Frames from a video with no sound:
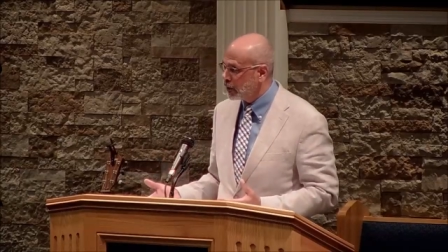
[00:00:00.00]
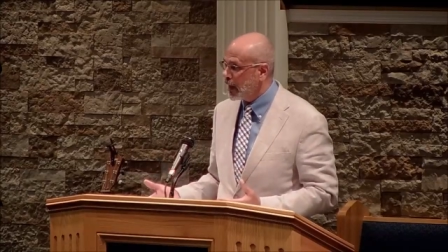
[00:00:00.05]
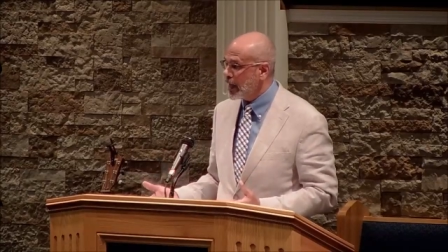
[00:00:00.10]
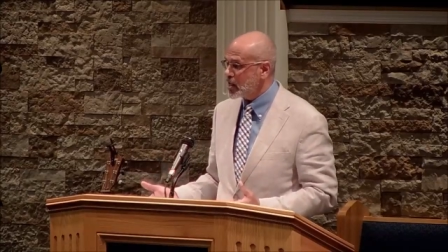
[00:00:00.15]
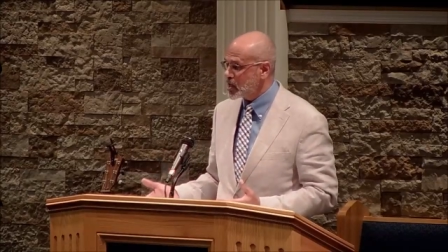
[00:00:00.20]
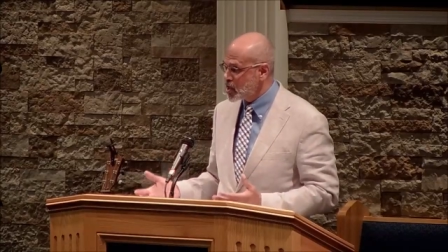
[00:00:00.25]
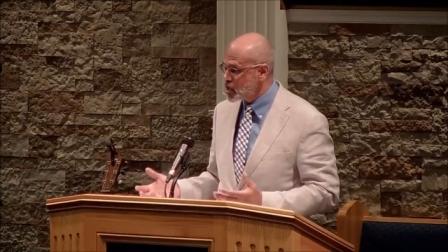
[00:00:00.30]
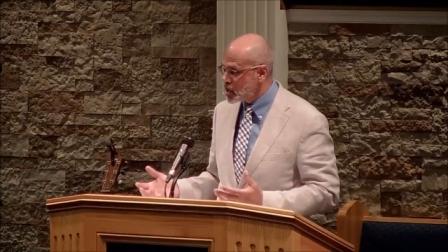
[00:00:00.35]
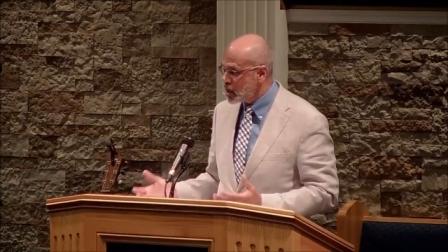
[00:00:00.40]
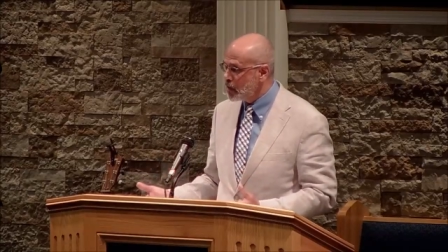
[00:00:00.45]

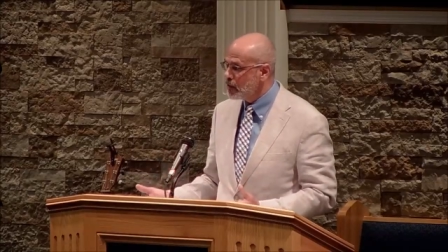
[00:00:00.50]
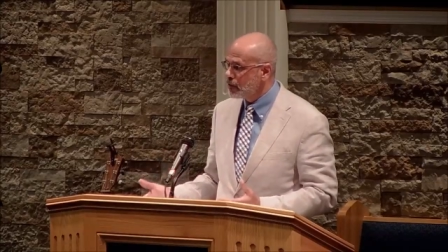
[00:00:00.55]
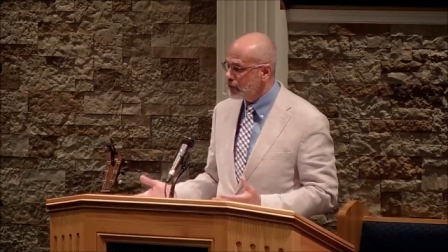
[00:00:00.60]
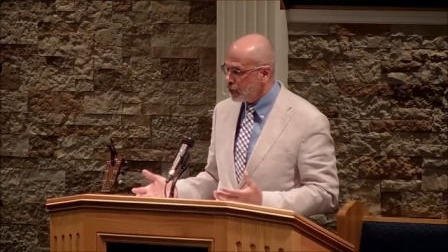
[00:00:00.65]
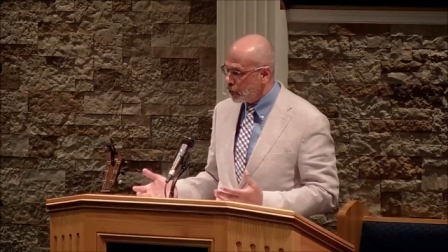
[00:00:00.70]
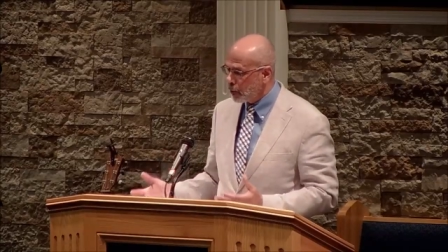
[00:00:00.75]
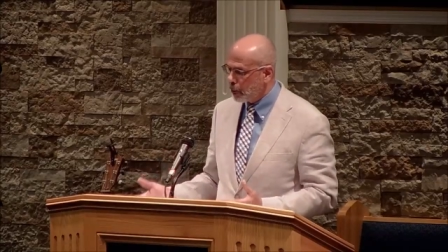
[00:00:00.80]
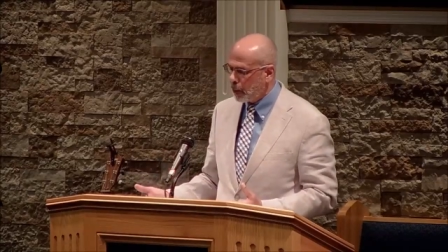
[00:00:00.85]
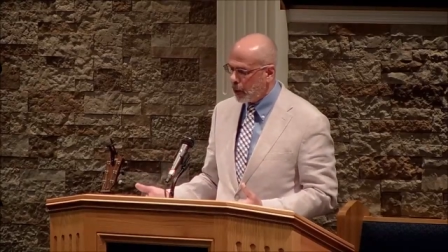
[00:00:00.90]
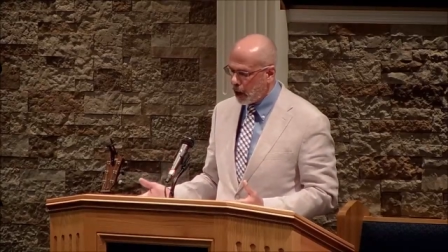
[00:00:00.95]
that
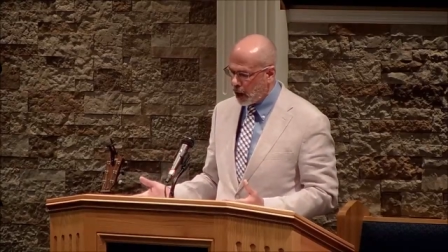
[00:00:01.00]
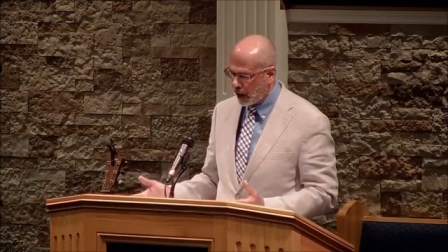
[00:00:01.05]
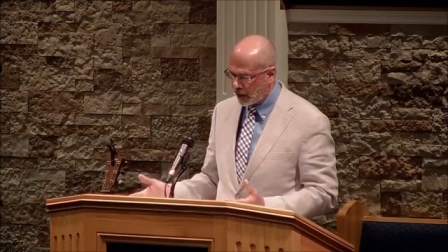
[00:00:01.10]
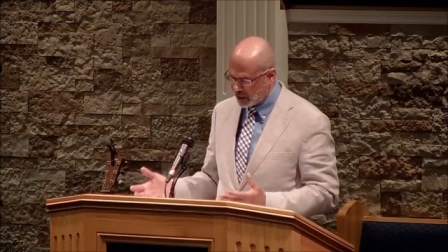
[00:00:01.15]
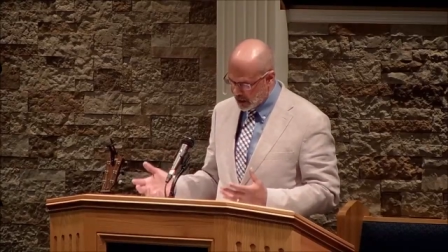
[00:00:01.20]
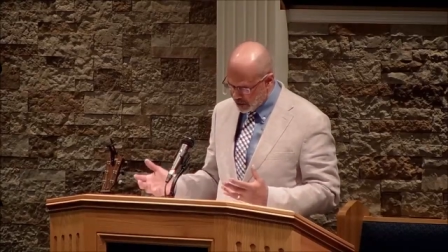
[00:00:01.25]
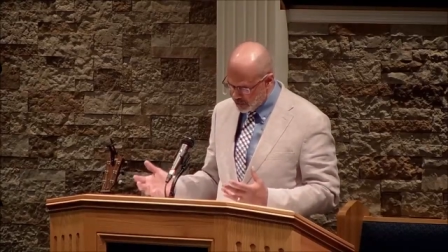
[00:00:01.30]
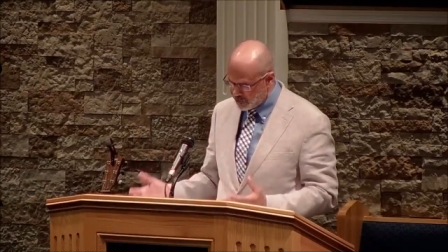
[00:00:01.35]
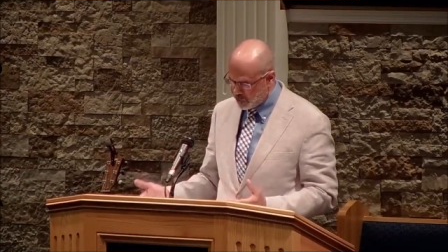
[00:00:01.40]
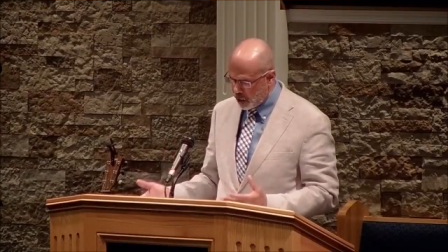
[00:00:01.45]
sinful part,
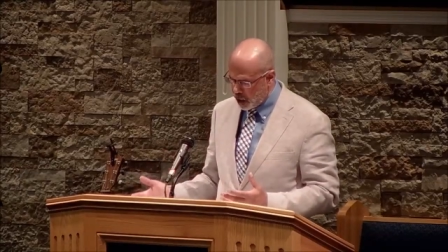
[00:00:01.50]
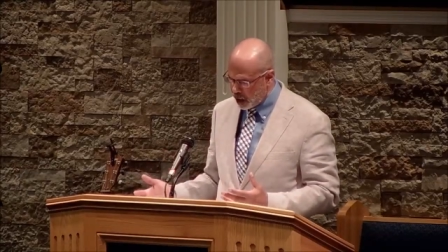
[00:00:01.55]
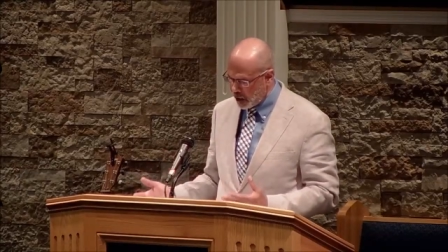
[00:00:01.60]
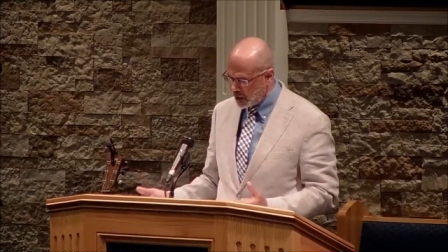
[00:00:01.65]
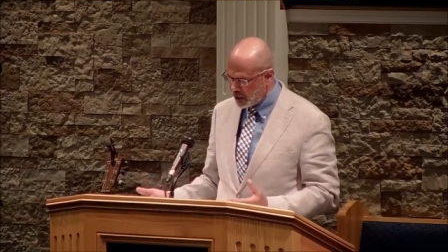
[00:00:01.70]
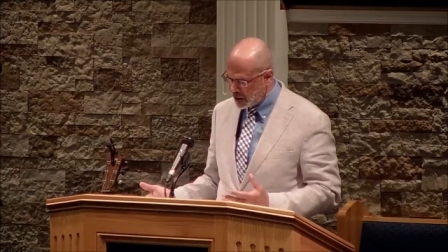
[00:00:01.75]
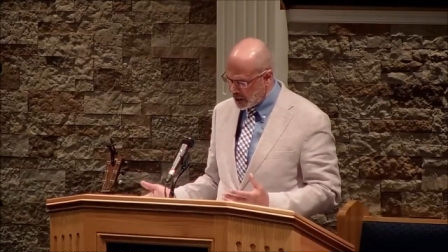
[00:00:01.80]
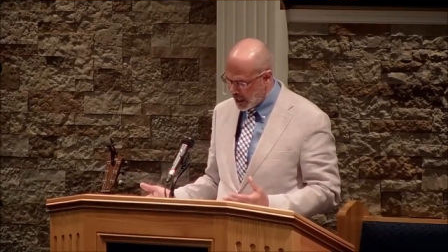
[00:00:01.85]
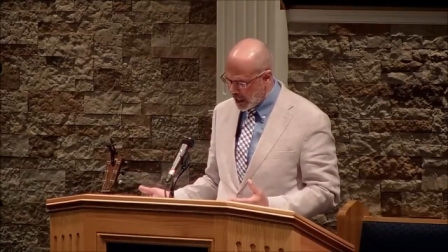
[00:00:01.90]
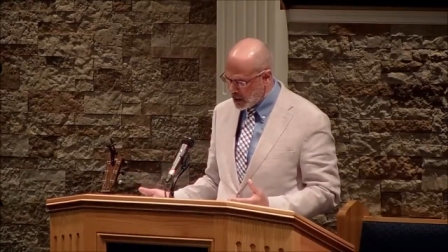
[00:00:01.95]
that
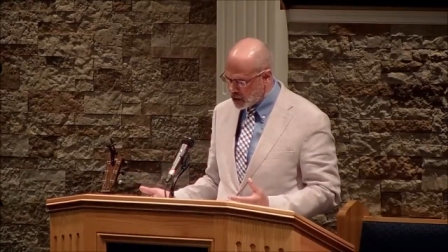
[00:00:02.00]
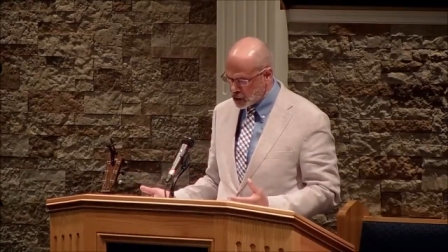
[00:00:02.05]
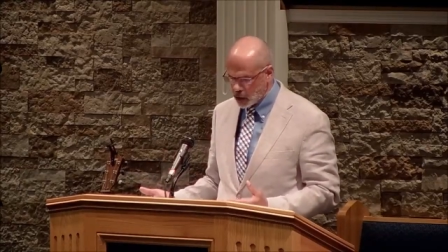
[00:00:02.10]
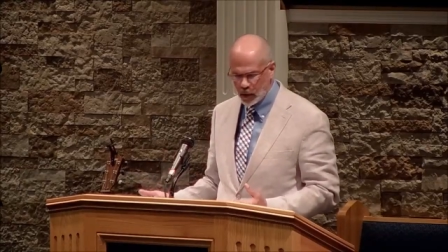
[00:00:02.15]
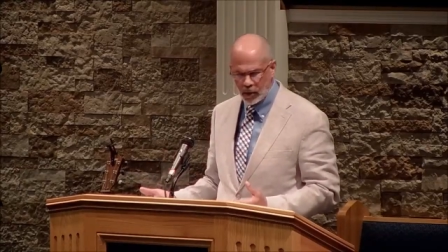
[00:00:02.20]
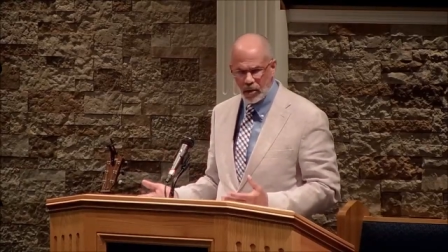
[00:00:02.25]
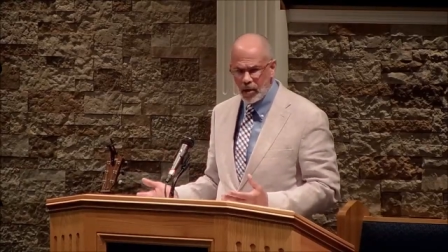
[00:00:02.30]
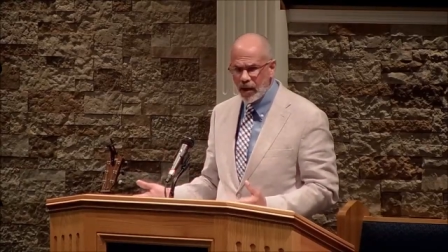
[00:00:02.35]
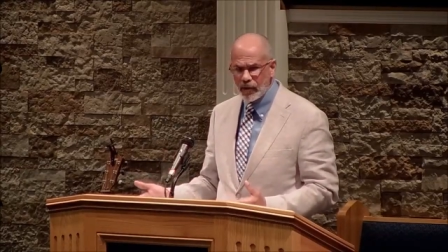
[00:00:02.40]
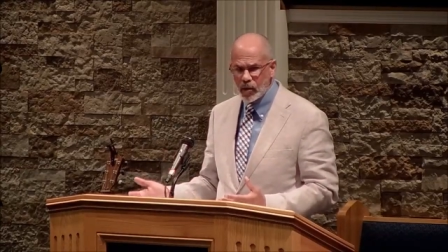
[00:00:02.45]
fallen nature.
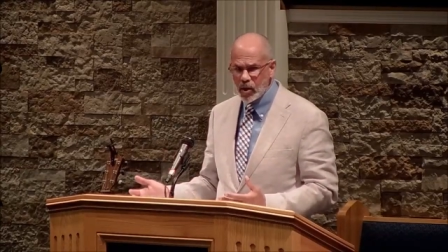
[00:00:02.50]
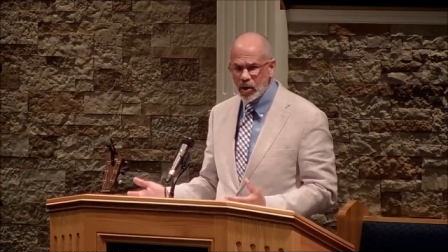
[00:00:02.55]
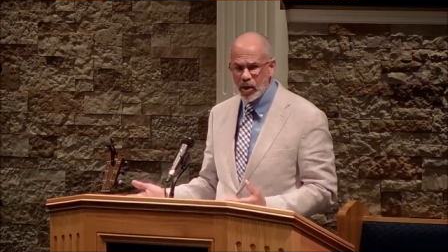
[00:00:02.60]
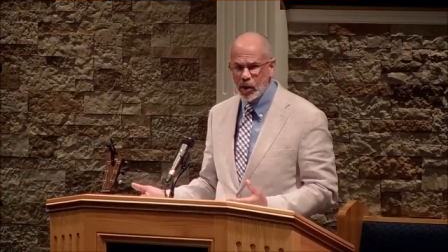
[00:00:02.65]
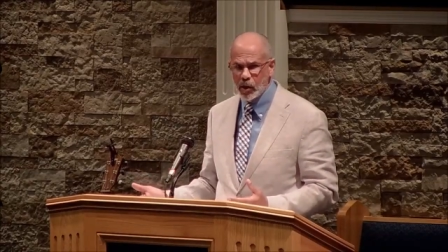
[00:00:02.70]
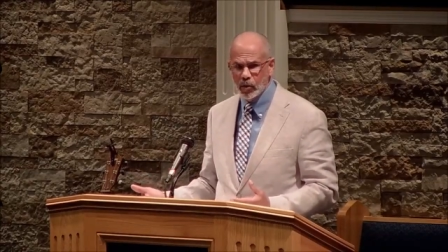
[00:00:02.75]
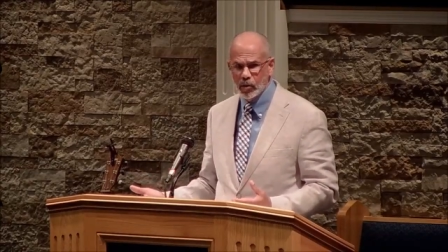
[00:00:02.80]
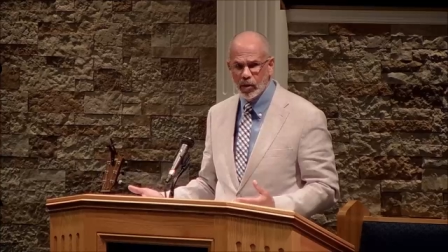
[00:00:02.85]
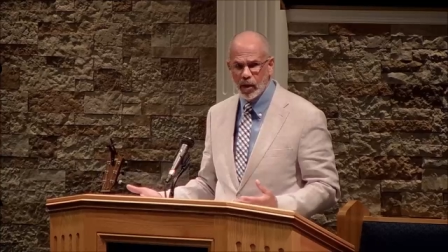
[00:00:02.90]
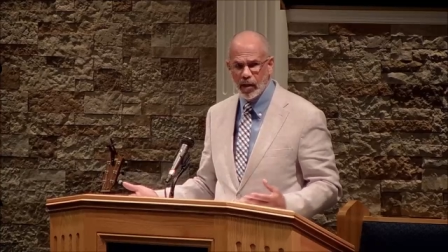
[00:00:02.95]
You don't have to
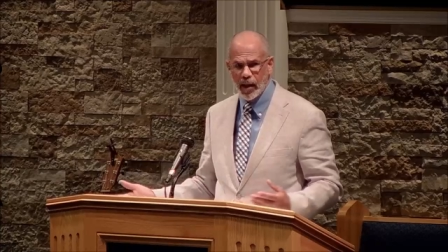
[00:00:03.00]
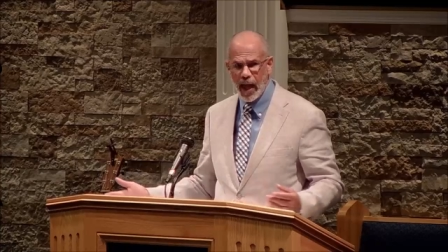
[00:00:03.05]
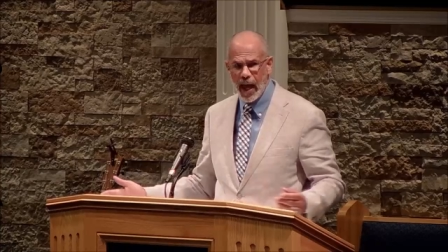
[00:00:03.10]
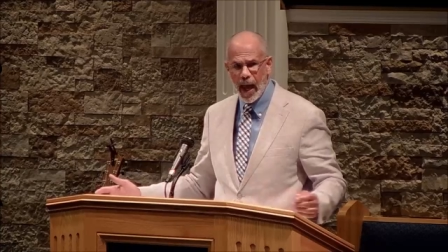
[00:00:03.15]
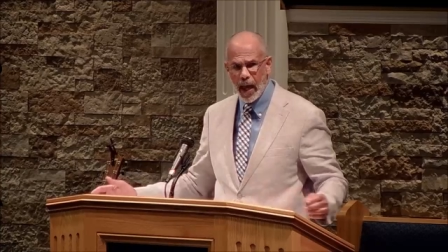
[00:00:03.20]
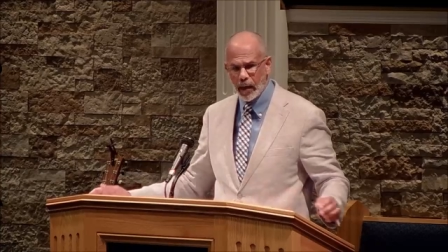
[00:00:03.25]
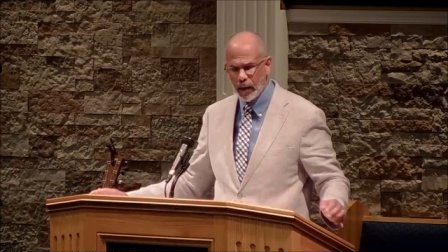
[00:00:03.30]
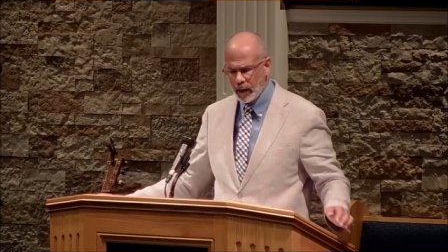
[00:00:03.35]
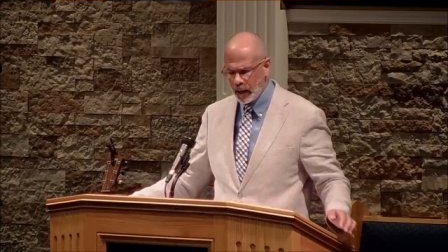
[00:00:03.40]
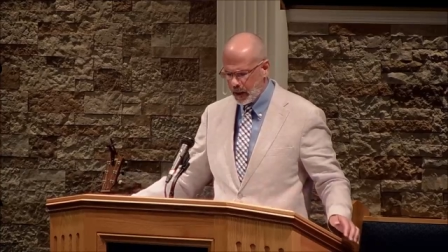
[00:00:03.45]
yield to
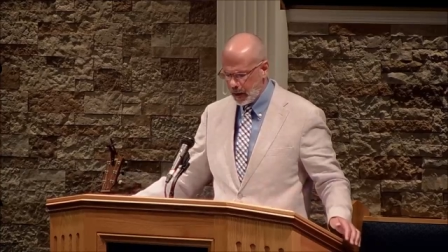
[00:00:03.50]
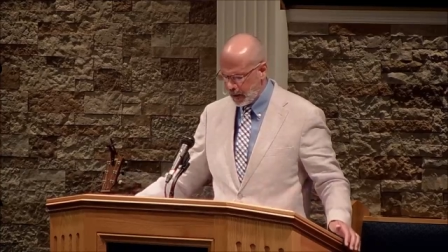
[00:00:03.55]
that.